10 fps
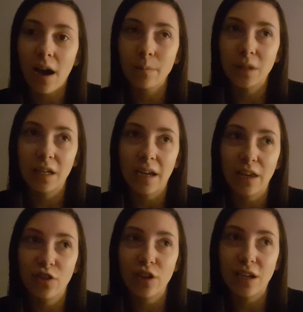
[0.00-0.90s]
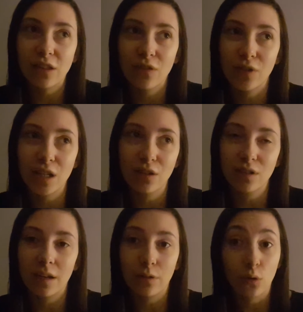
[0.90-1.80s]
i mean i think the videos
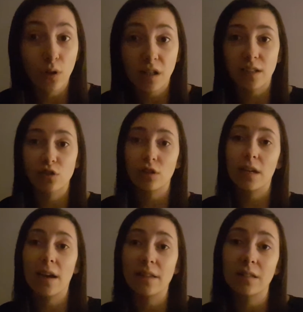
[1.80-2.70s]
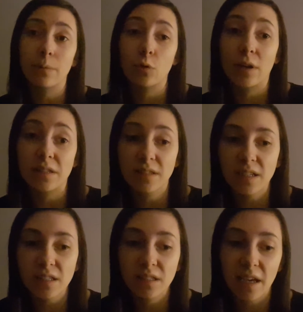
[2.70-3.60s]
that i recorded yesterday ended up quite
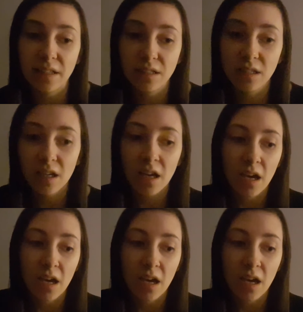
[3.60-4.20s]
decent